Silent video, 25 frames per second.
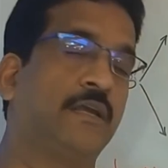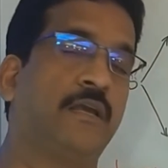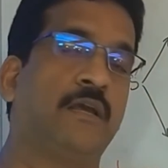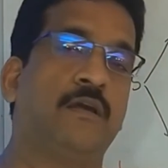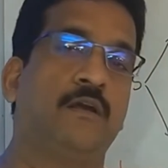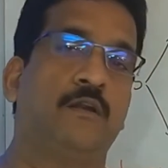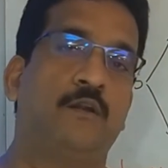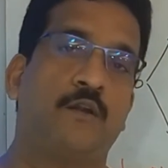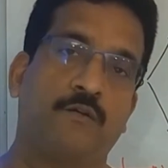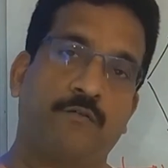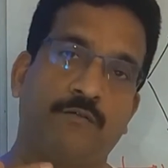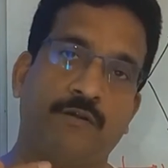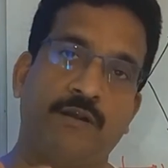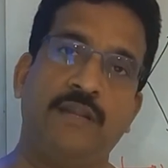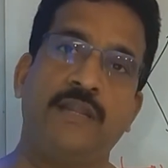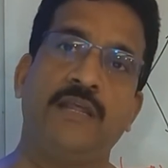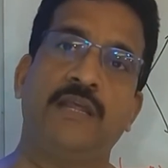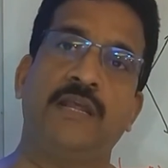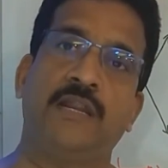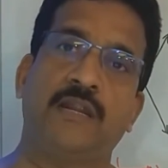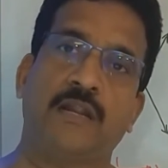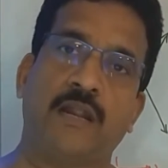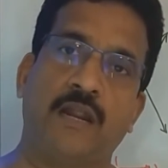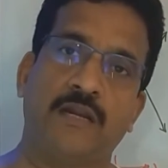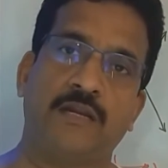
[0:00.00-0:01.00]
reading
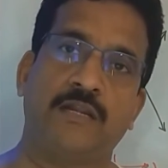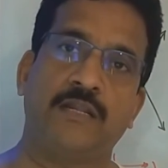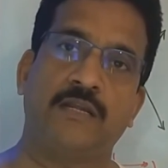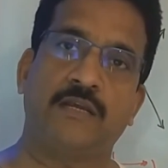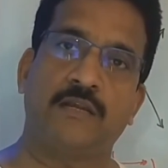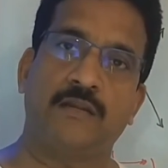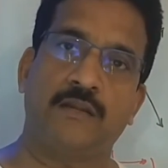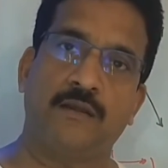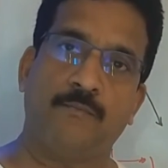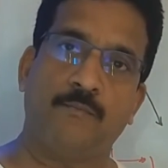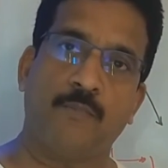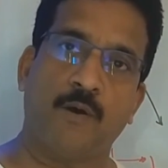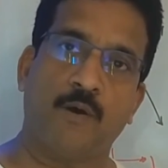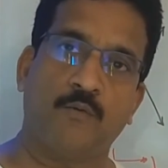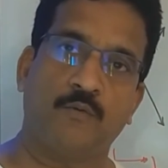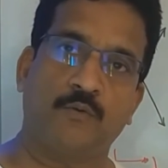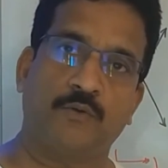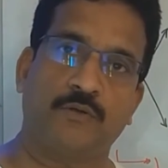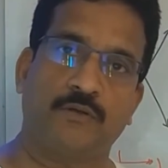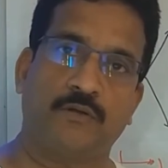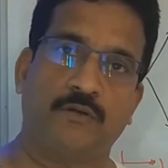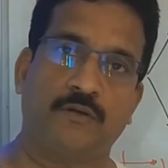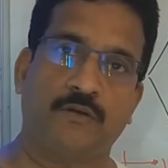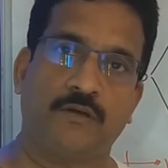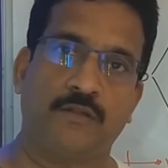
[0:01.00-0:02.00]
an article
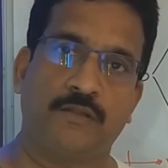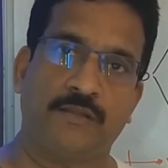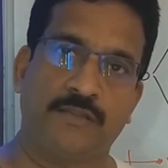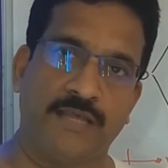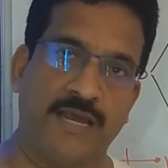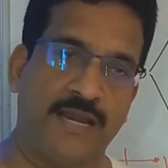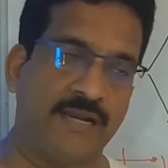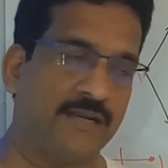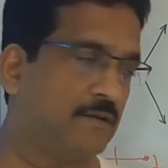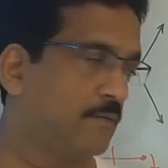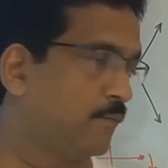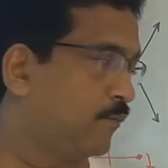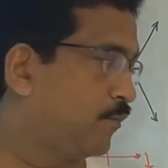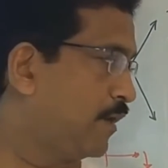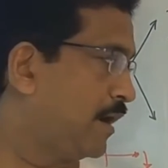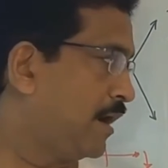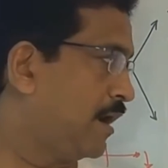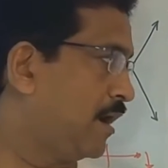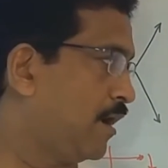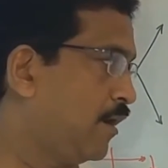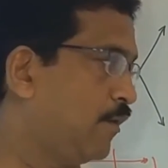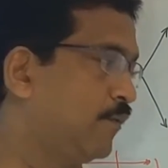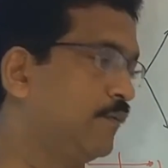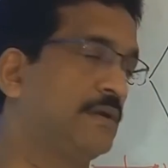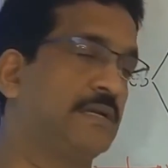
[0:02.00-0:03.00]
about that,
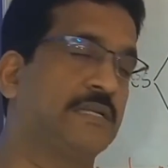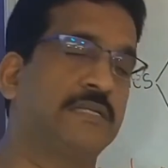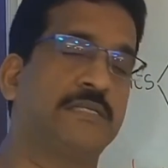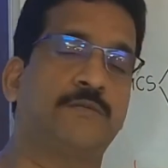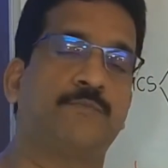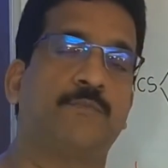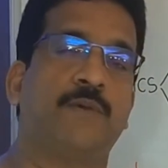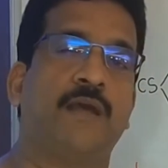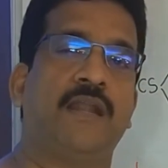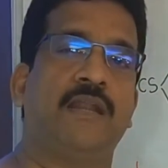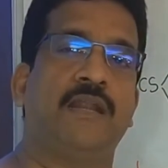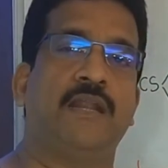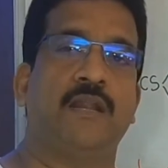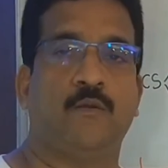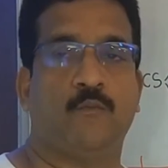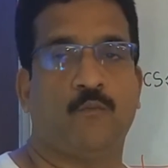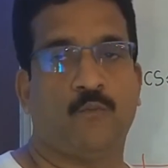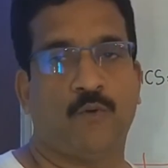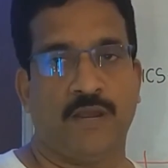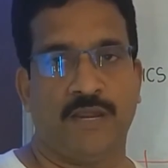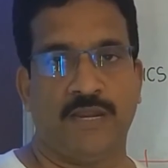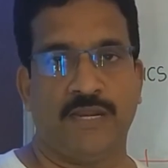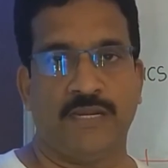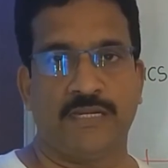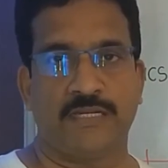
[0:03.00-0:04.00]
how it is banned and
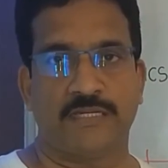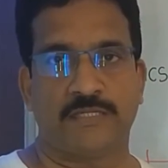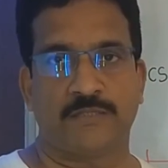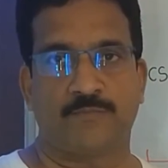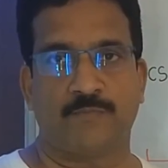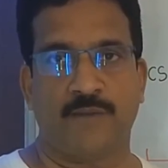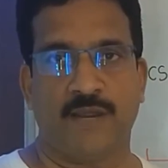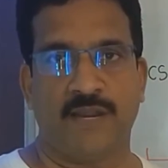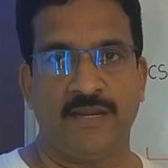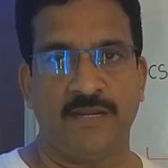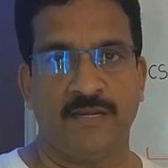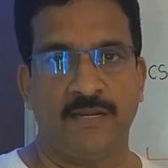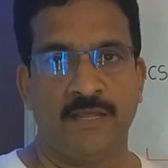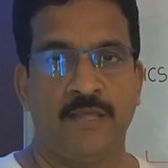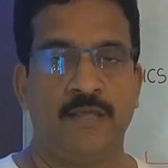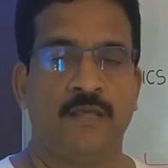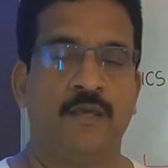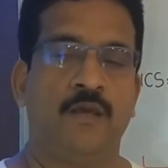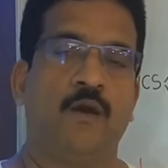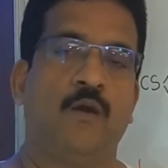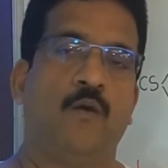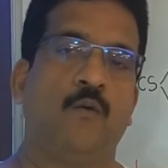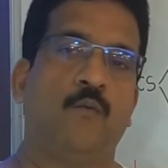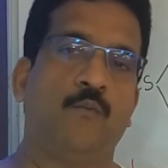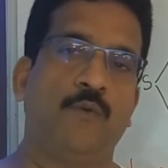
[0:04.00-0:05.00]
why it is banned,
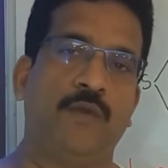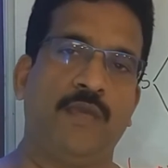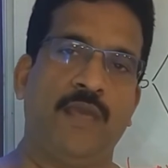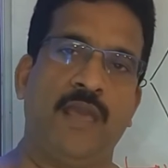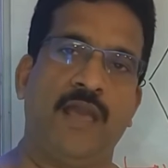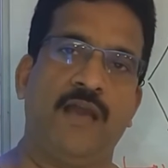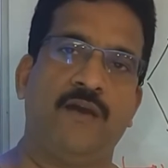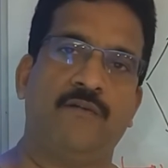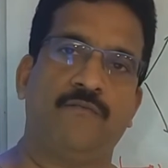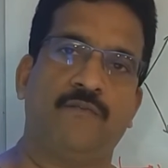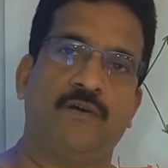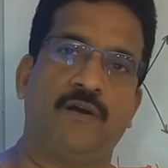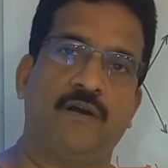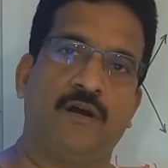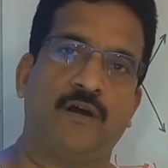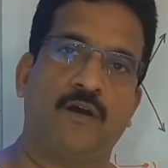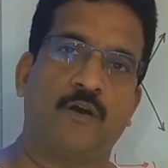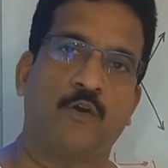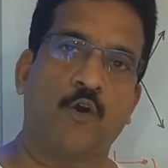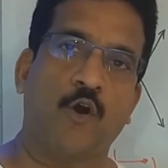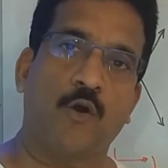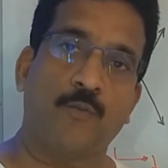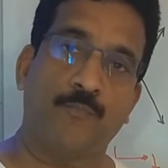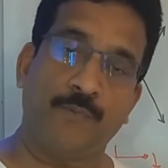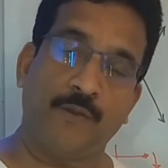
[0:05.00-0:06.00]
we have
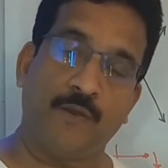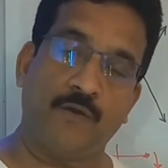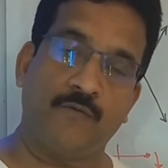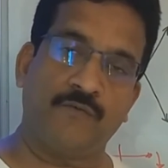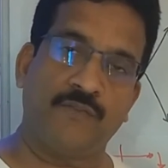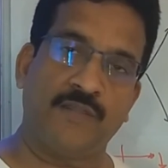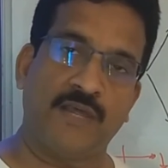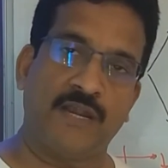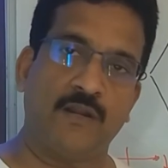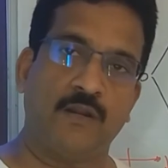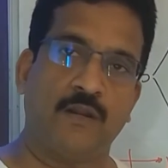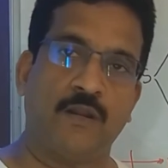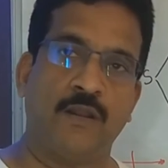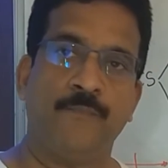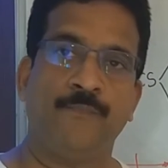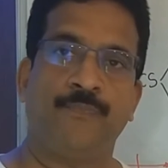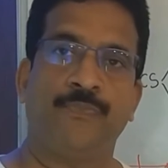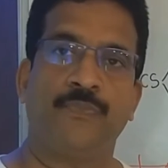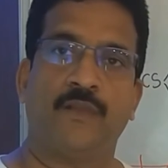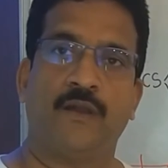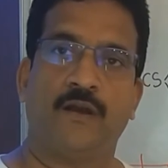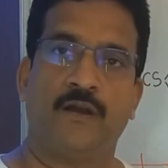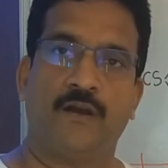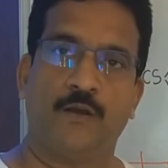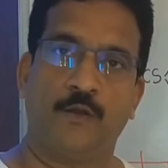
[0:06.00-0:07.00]
a copy of that.
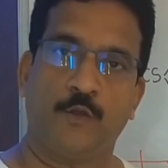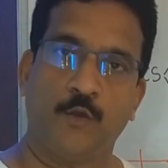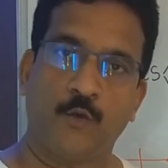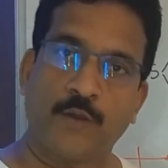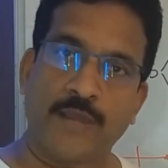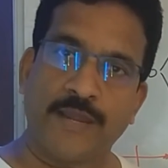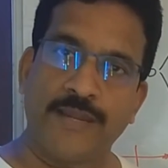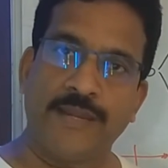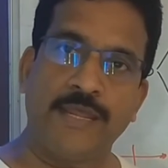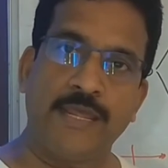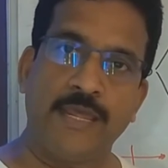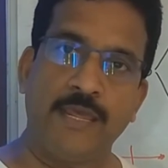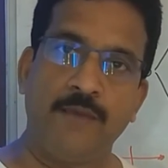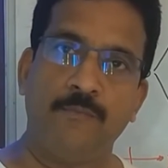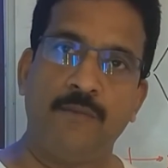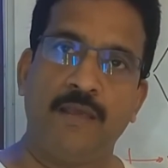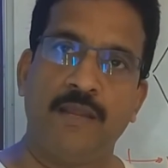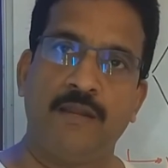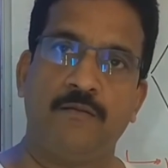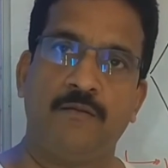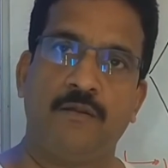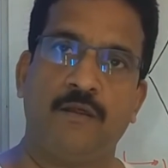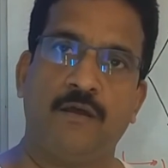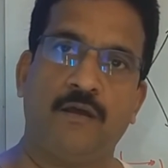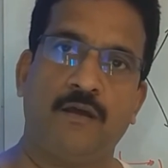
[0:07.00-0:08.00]
You can
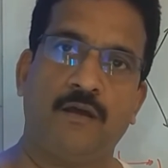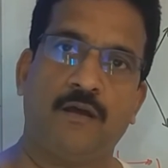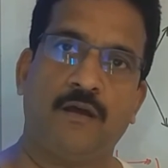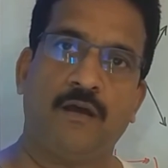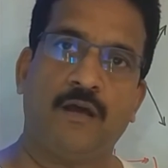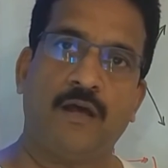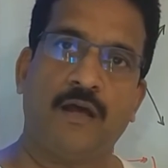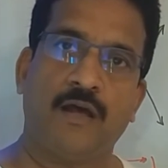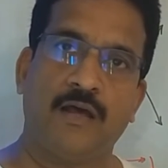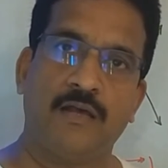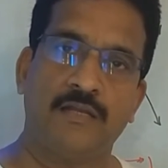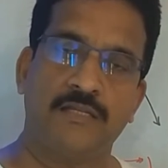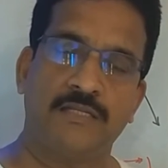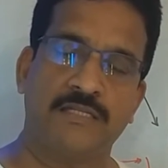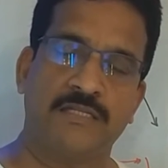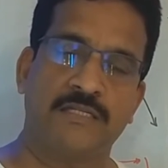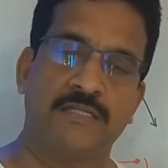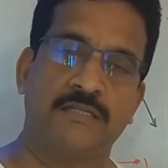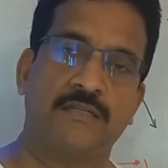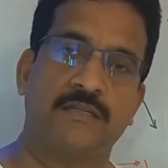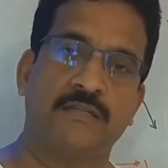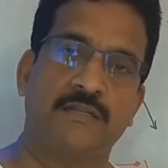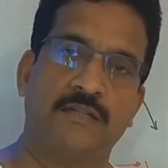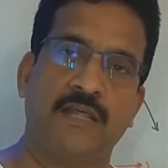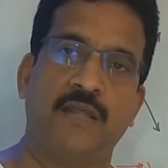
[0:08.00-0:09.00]
email
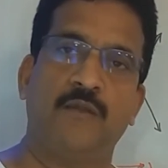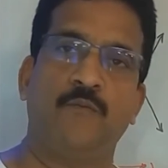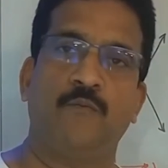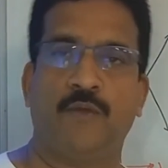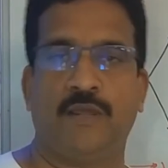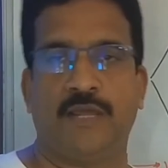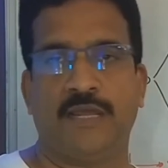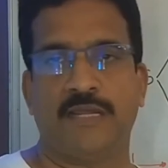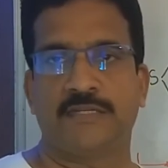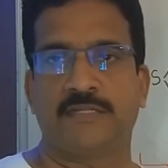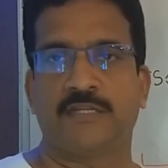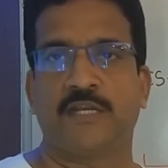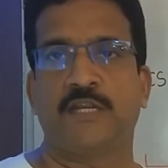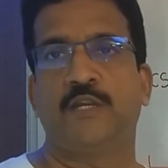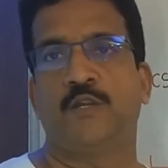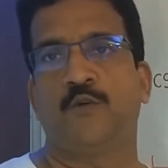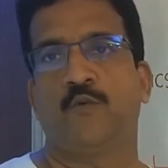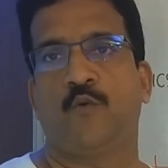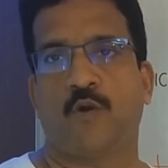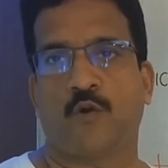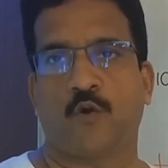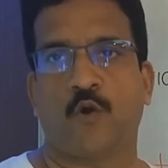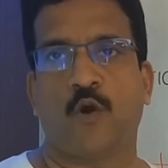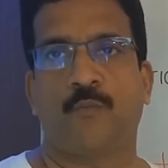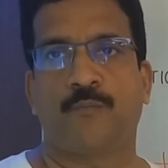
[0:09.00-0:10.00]
us, then we can send you
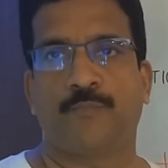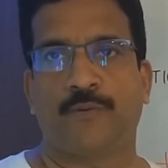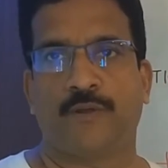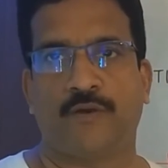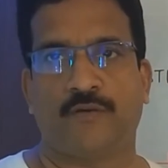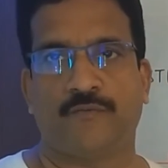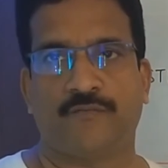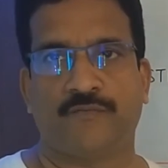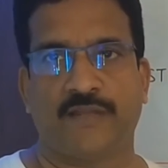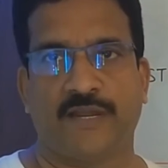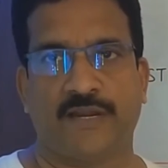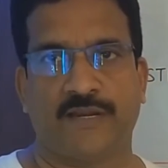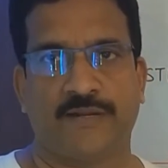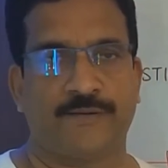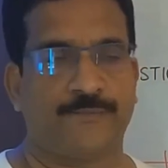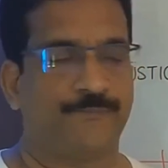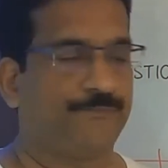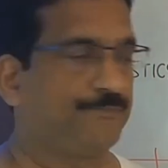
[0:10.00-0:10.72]
a copy of that.